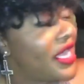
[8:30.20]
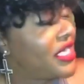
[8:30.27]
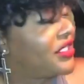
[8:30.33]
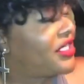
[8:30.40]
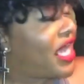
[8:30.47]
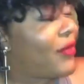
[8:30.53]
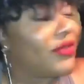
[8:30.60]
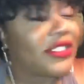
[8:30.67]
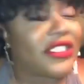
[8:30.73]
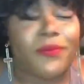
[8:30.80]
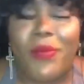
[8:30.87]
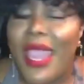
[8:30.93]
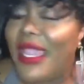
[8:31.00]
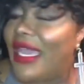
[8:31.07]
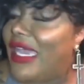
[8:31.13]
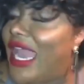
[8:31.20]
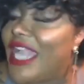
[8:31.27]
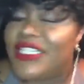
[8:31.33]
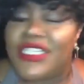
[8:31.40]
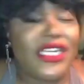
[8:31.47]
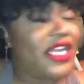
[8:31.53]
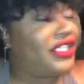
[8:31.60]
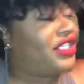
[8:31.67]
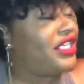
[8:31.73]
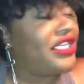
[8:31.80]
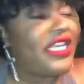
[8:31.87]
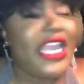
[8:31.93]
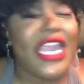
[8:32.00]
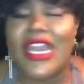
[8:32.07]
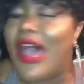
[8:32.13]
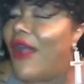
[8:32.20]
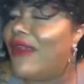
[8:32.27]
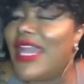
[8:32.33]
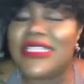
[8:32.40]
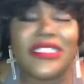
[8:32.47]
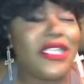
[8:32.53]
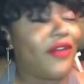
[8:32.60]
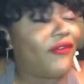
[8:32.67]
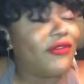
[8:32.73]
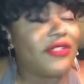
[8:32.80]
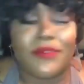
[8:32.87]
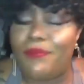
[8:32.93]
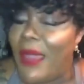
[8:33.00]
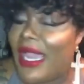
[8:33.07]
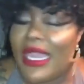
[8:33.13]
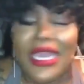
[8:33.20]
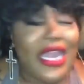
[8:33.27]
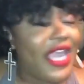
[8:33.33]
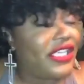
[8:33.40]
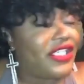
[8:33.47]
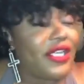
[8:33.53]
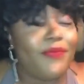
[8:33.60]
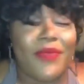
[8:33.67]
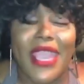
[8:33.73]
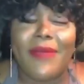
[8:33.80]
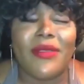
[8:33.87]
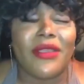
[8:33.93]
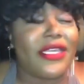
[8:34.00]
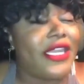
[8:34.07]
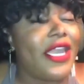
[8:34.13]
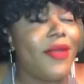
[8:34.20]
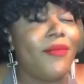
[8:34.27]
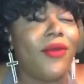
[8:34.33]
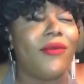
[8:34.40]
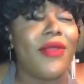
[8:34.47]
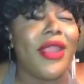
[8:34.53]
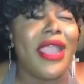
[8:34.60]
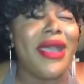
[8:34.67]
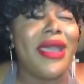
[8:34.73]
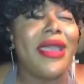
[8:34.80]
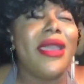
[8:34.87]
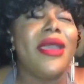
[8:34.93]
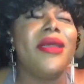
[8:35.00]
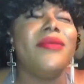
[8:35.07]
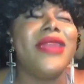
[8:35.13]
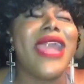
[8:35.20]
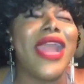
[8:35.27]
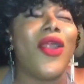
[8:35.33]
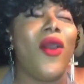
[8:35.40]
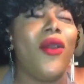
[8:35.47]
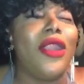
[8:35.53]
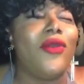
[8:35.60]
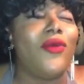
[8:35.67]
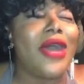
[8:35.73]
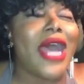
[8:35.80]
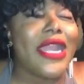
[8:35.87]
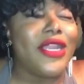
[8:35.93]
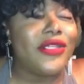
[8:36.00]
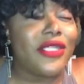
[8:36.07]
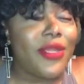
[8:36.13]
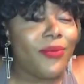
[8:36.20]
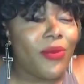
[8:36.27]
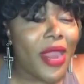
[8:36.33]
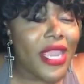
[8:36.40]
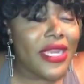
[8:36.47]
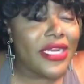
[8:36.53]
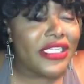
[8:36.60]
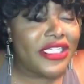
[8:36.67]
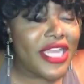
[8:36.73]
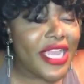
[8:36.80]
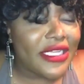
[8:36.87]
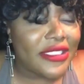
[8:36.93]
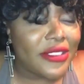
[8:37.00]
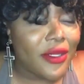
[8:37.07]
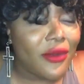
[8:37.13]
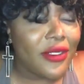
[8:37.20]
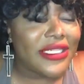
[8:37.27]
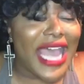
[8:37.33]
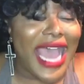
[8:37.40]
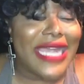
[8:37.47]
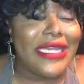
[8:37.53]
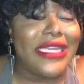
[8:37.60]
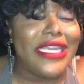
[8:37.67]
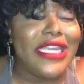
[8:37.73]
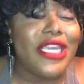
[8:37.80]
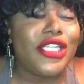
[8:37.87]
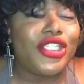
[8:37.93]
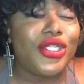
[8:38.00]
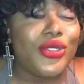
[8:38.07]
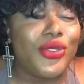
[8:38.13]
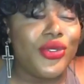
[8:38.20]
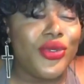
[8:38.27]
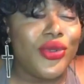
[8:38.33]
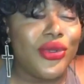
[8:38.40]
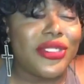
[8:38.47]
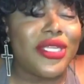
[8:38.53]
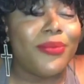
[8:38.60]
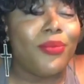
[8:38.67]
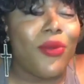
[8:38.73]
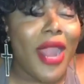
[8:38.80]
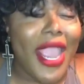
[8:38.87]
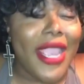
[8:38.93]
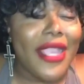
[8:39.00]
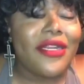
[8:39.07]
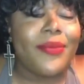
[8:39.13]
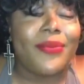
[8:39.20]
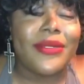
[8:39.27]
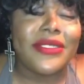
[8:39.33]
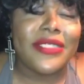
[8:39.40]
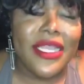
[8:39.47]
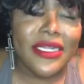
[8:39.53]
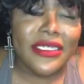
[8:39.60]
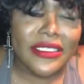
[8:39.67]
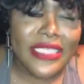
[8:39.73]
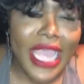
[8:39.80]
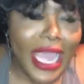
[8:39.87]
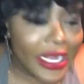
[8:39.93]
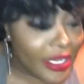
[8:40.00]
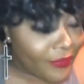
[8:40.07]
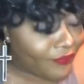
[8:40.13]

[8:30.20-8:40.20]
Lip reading: That was speculation, and she did all that stuff from speculation. Baby Kim Burrell, not only will I need you to bring the check sodas, I need you to bring the potato salad.